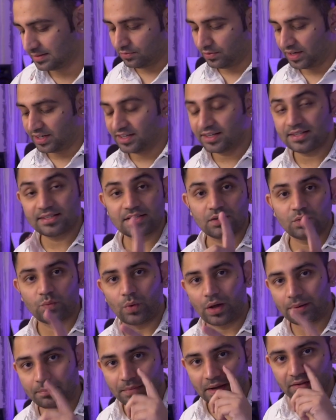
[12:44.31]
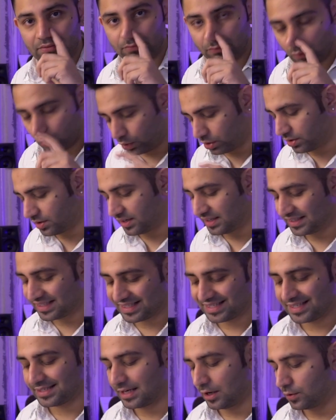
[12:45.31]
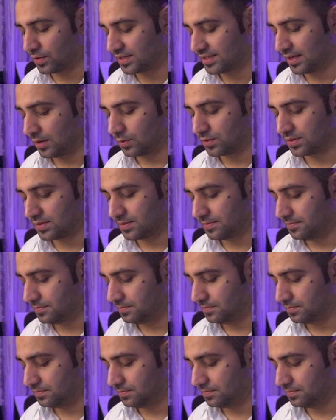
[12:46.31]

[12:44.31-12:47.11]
When it is in 1 by 4, this is how it sounds.